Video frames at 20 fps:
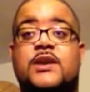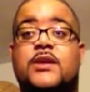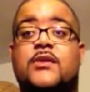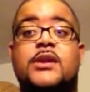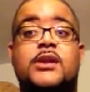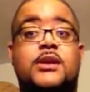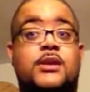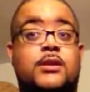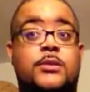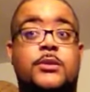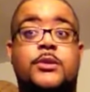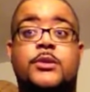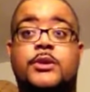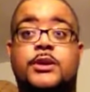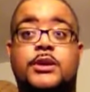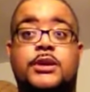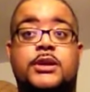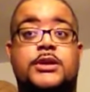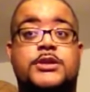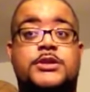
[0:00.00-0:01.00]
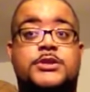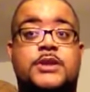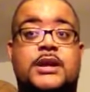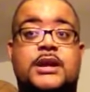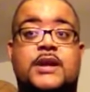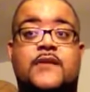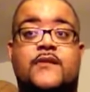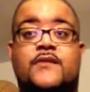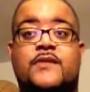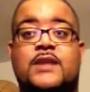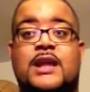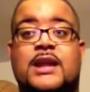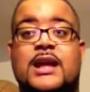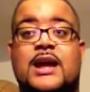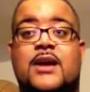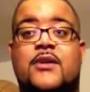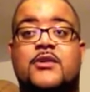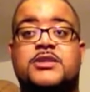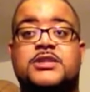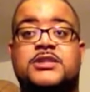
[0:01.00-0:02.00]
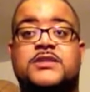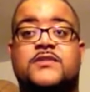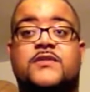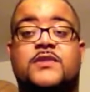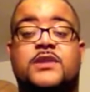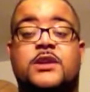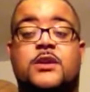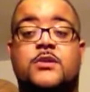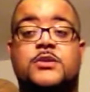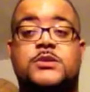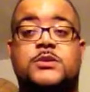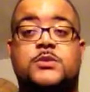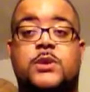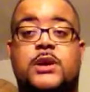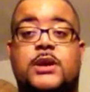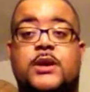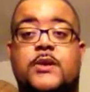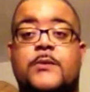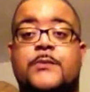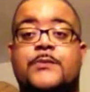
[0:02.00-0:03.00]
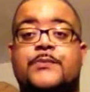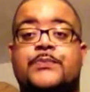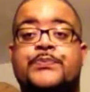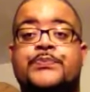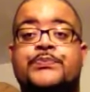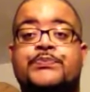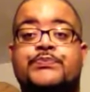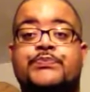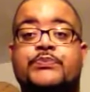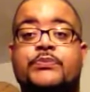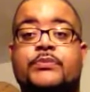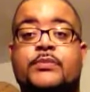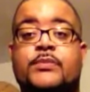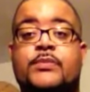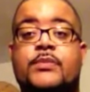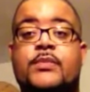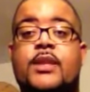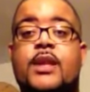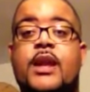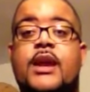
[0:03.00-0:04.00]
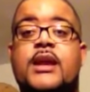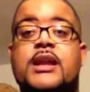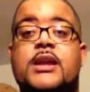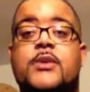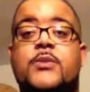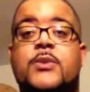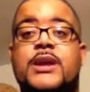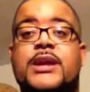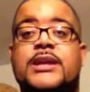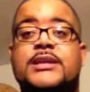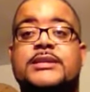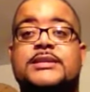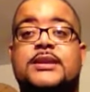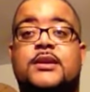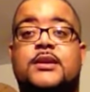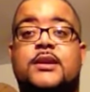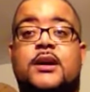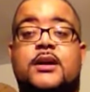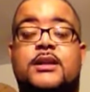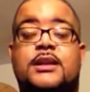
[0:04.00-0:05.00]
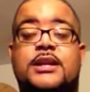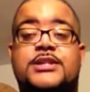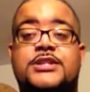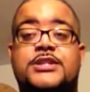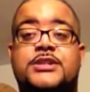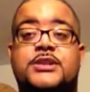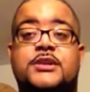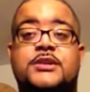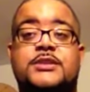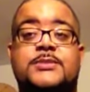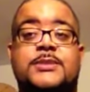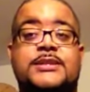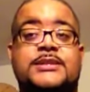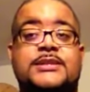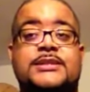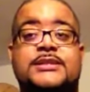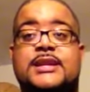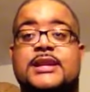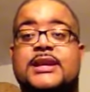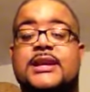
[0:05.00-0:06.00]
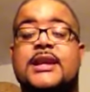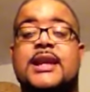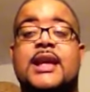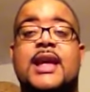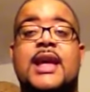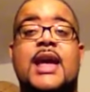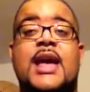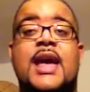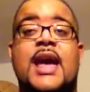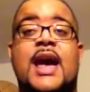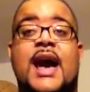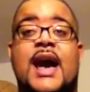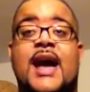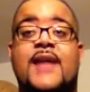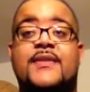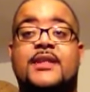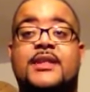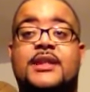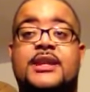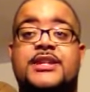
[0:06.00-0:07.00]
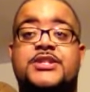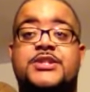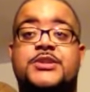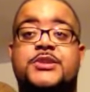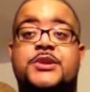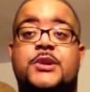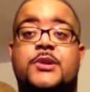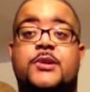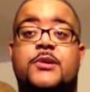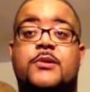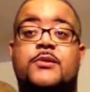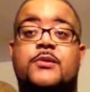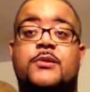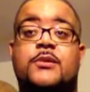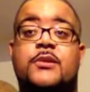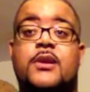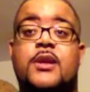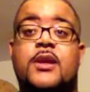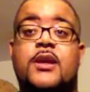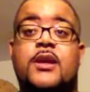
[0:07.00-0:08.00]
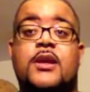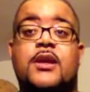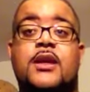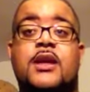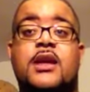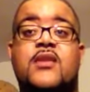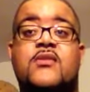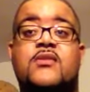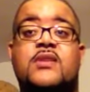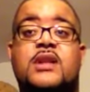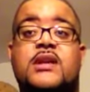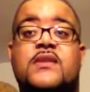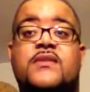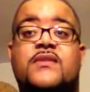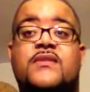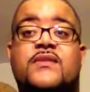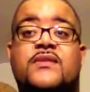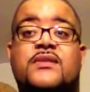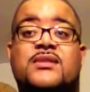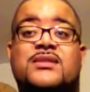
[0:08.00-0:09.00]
very good track, and I like how it just flows well. And then when you get the song called Let You Go, it's basically saying I let you go even if